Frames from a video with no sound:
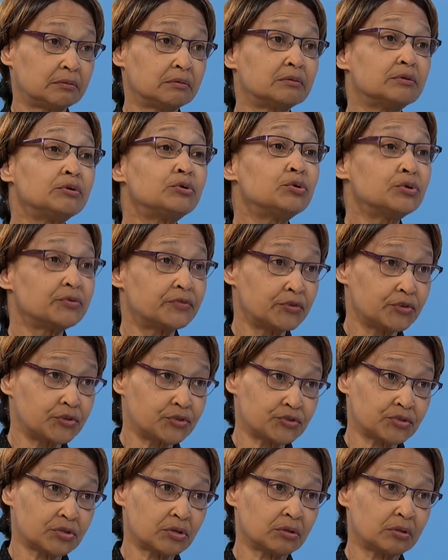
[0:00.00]

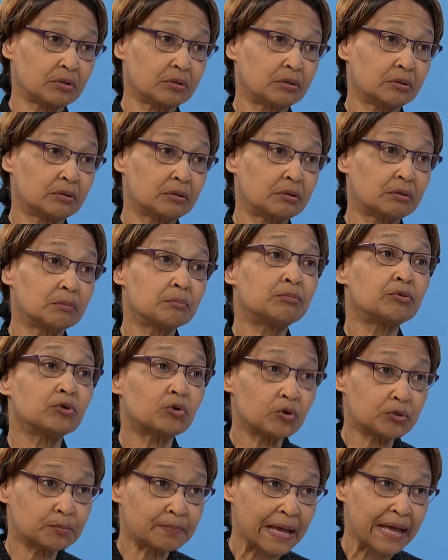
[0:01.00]
universal
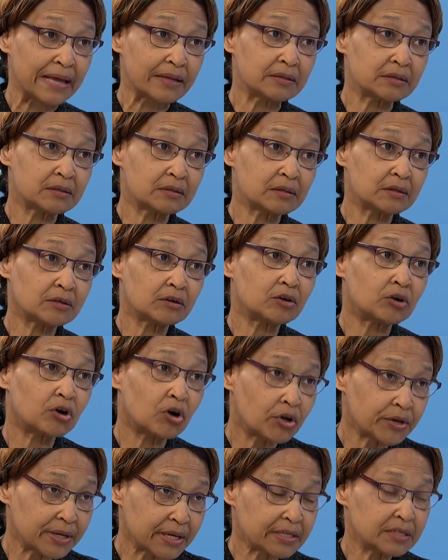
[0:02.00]
broadband
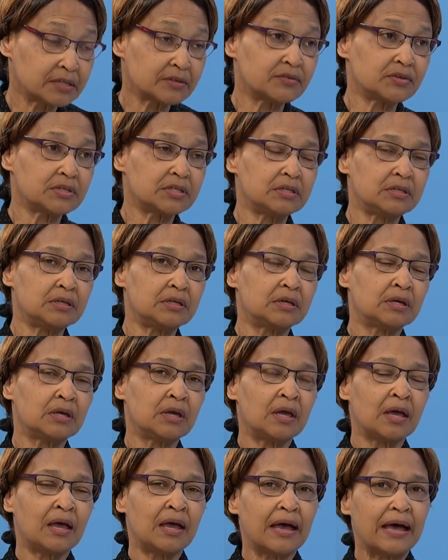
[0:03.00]
connectivity.
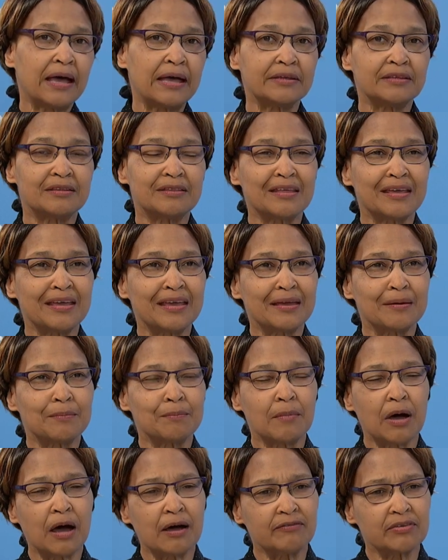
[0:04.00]
And the
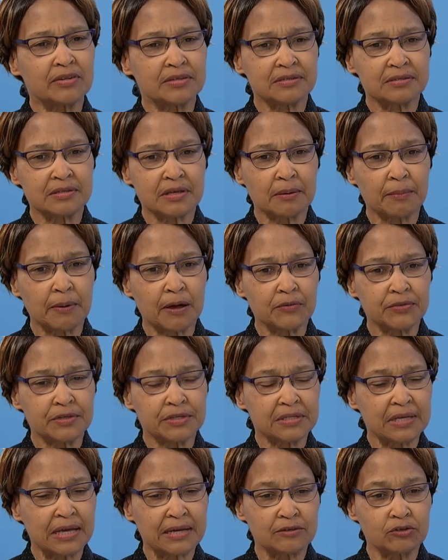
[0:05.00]
marvelous thing about the
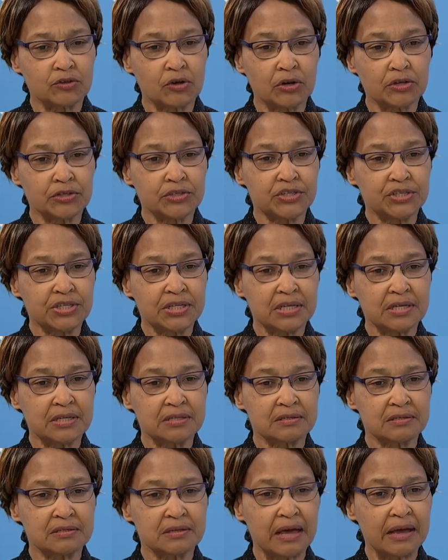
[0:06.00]
technology
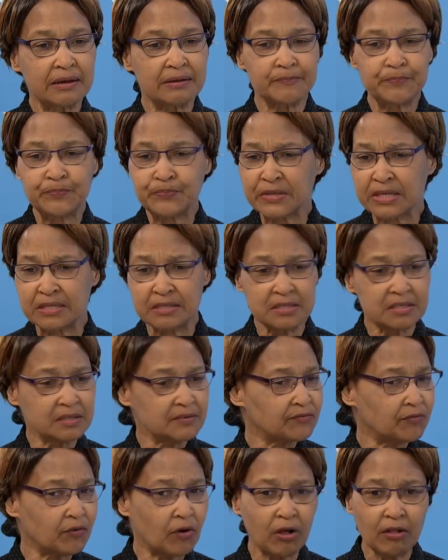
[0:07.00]
is that it's
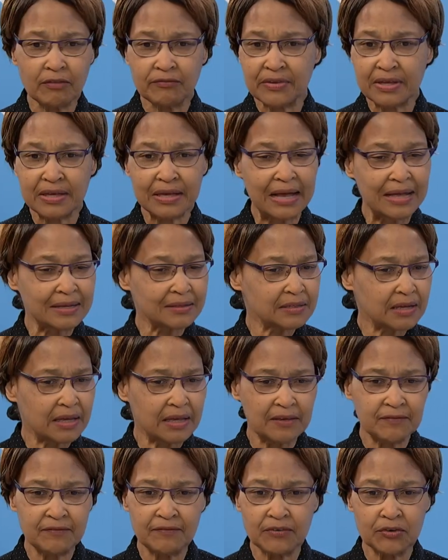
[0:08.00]
evolving at
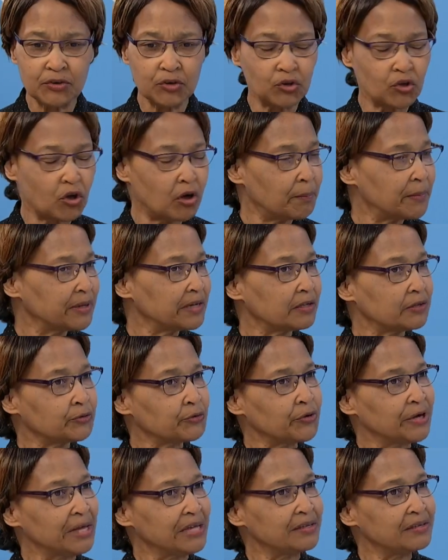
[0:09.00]
a phenomenal
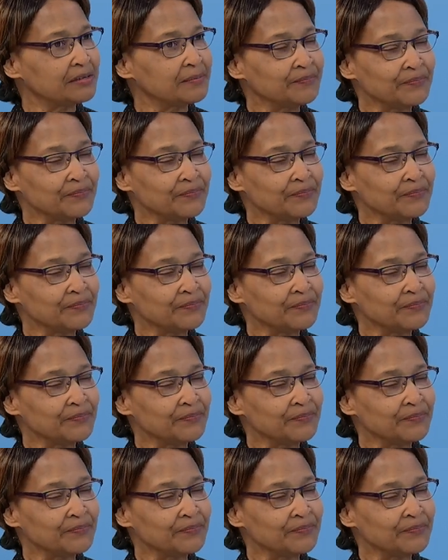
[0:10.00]
rate.